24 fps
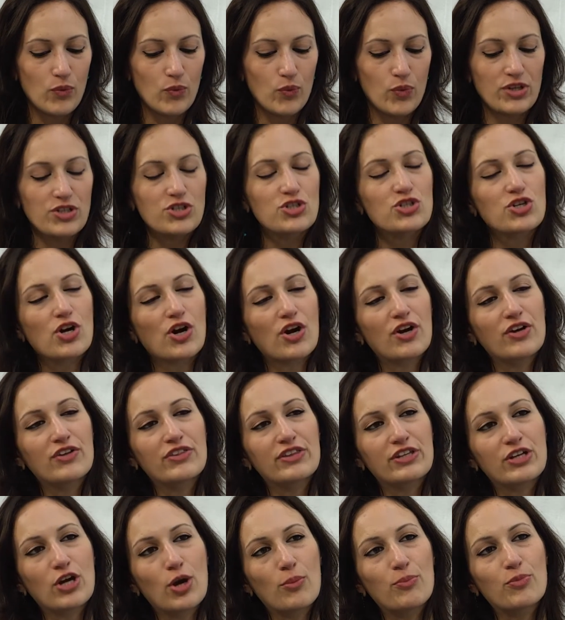Which are
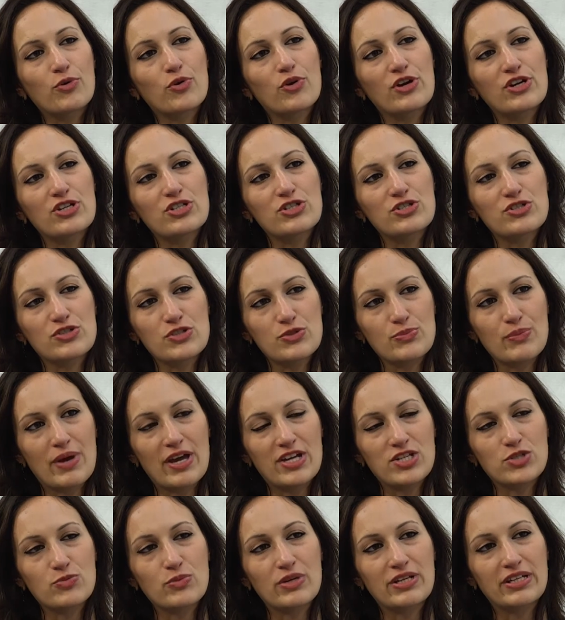the operations
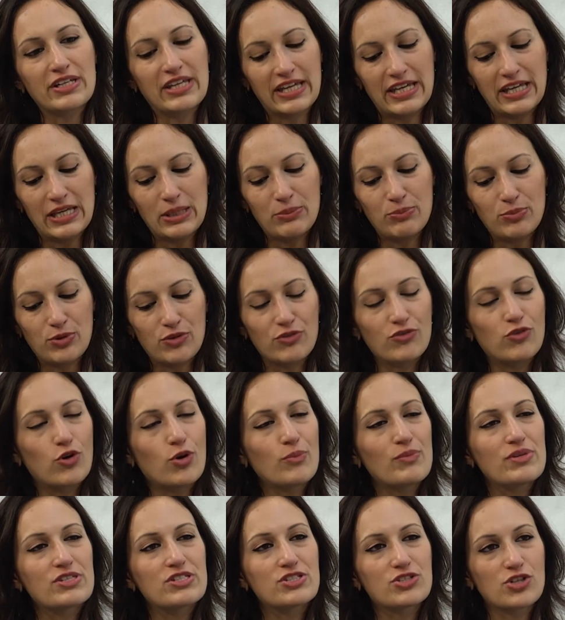management key
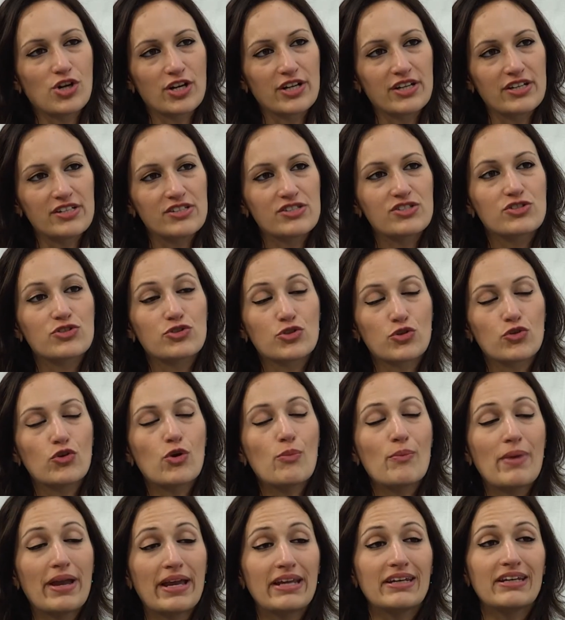performance targets to
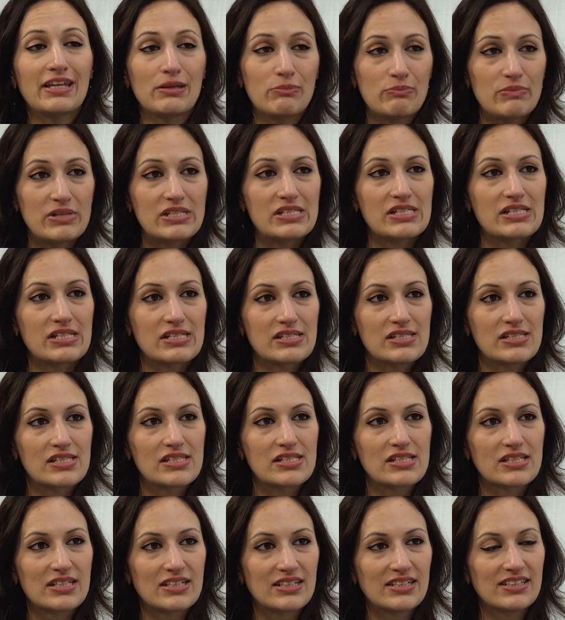remain in business?